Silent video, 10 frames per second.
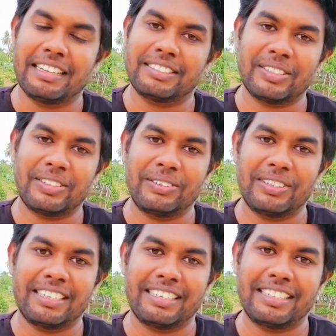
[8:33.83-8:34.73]
So
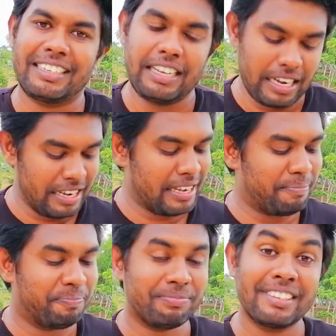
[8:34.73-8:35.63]
I am
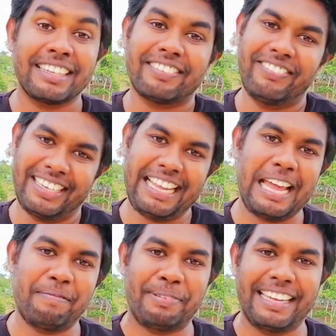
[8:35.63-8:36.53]
very
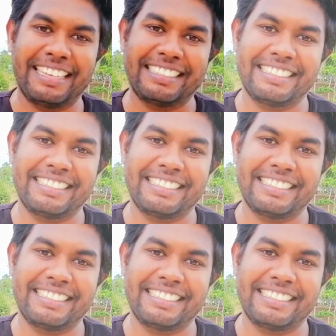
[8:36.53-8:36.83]
happy.